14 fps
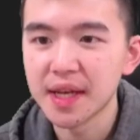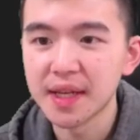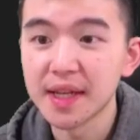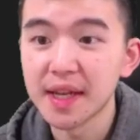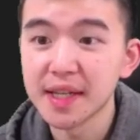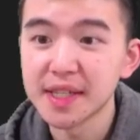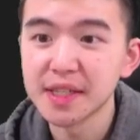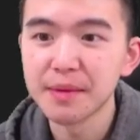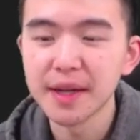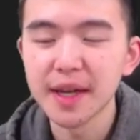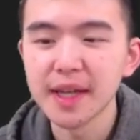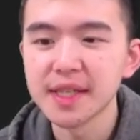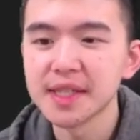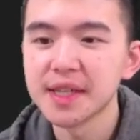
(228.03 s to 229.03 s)
19 by
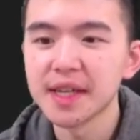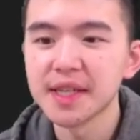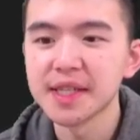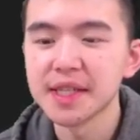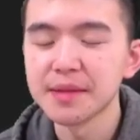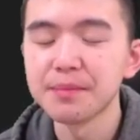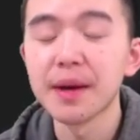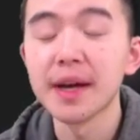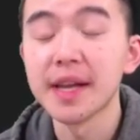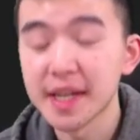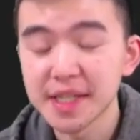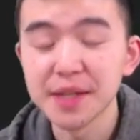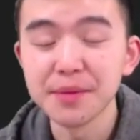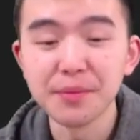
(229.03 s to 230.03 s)
19, 19 by
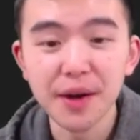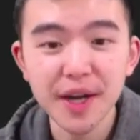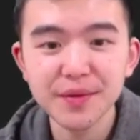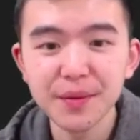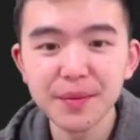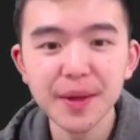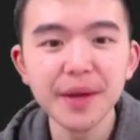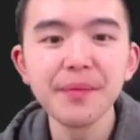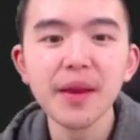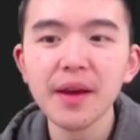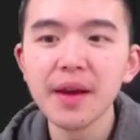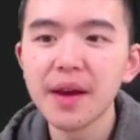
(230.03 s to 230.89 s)
19 box for me.